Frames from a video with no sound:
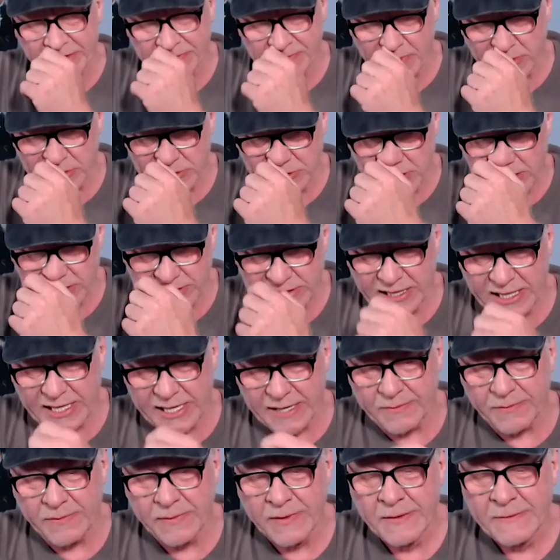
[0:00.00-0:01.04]
most all
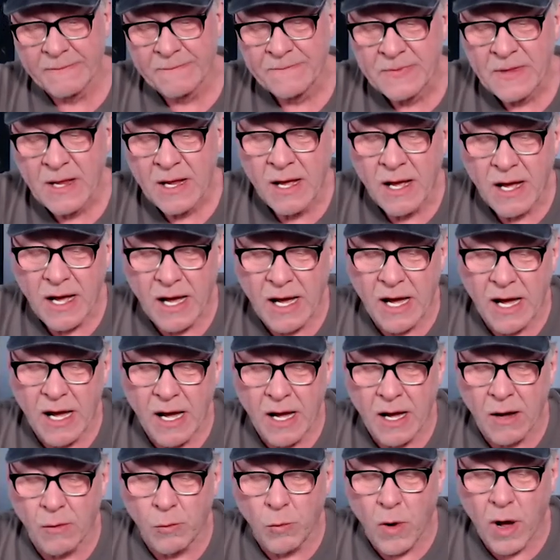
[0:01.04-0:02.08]
time. Uh,
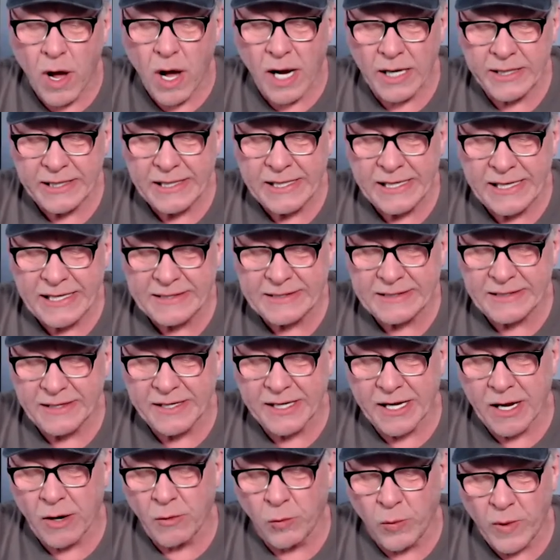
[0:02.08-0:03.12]
a walk and hit in
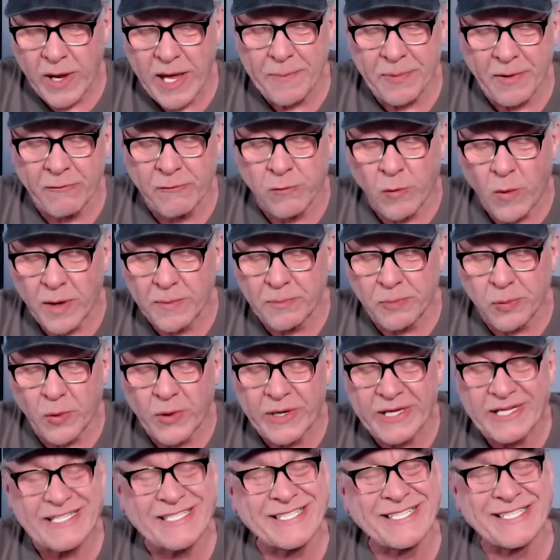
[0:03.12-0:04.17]
a whip of one
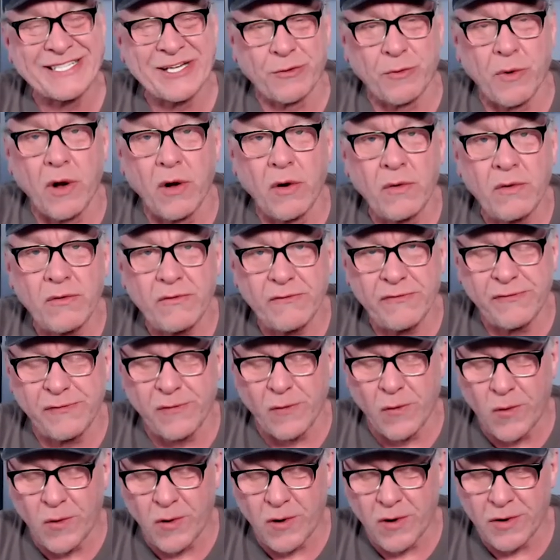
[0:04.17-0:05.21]
point zero
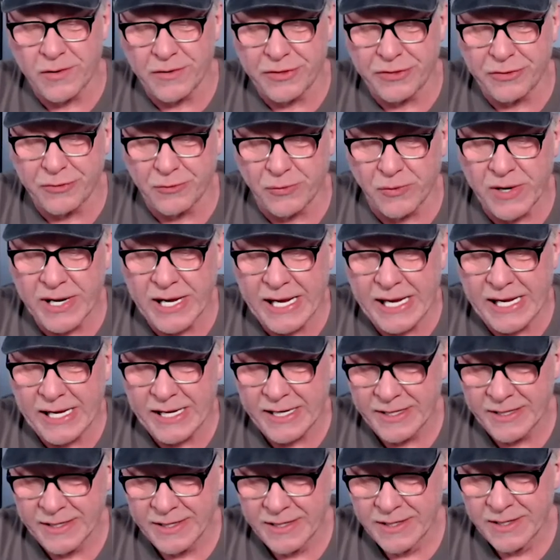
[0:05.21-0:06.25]
four three.
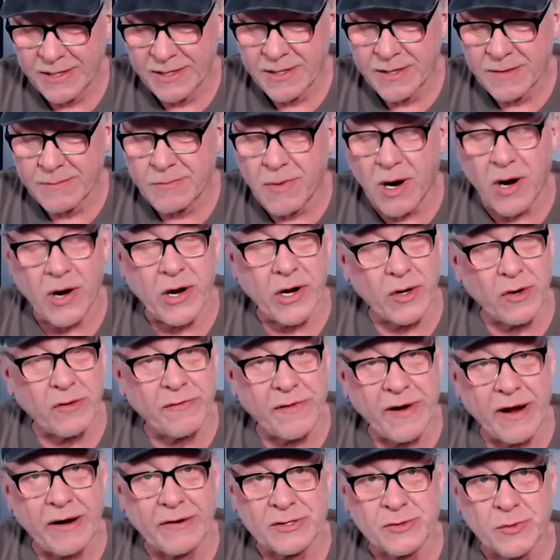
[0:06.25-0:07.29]
Mariano
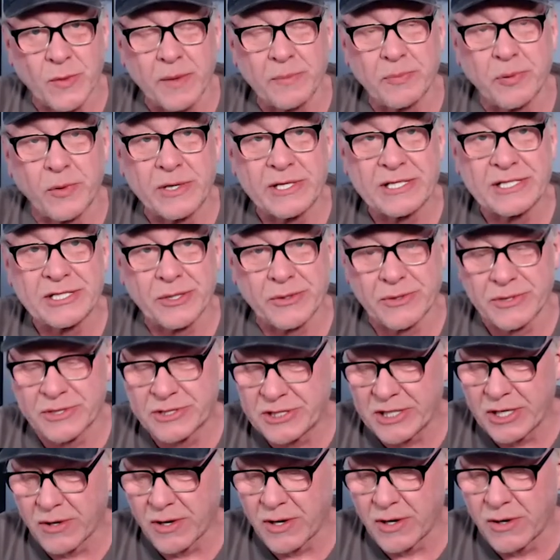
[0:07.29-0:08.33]
Rivera was one point zero
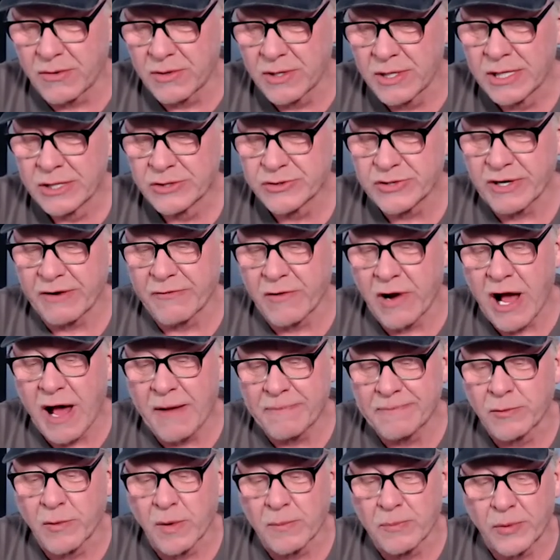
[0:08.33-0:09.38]
zero. Trevor
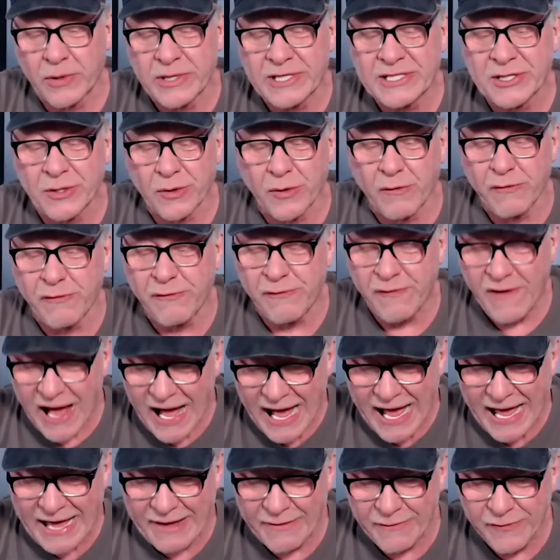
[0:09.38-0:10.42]
Hoffman, one point zero
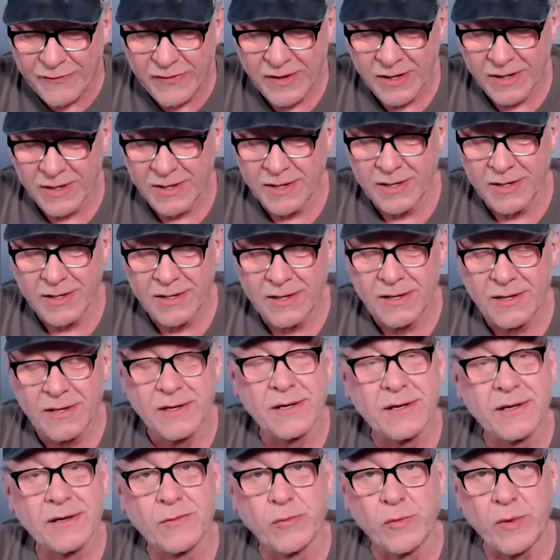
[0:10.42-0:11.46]
five.
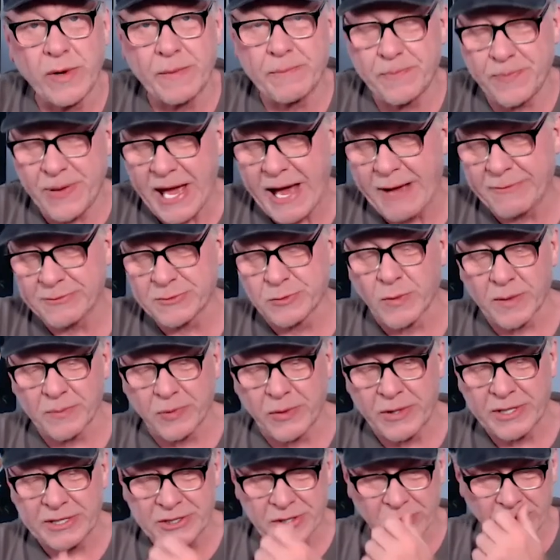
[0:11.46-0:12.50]
Paps, one
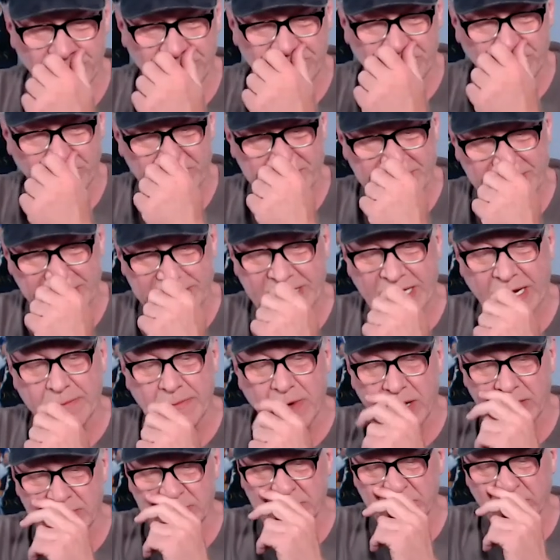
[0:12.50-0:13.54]
point zero four.
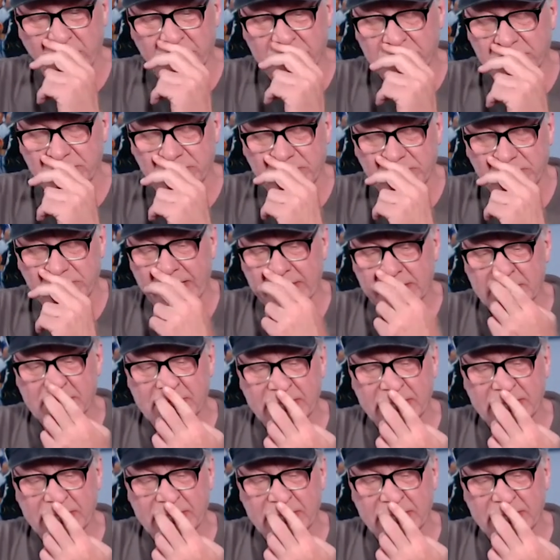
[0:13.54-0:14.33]
Six-time All-Star, two thousand